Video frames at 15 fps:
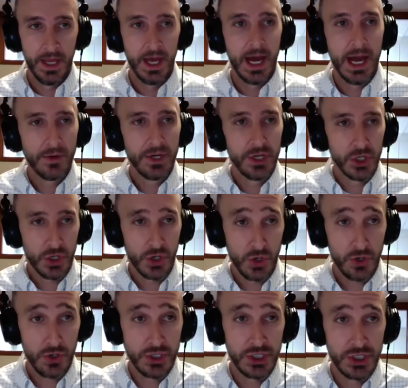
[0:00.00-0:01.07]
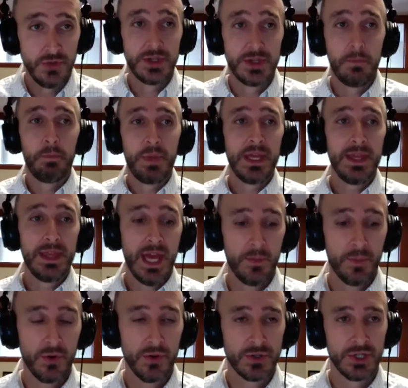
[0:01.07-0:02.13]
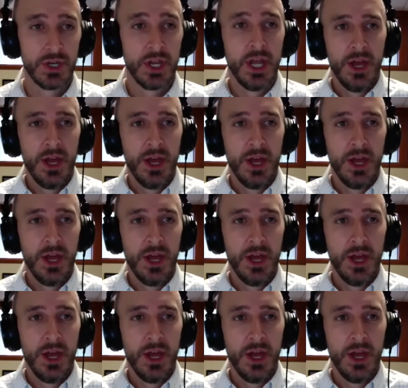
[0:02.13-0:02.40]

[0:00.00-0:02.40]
I would encourage you to be that person.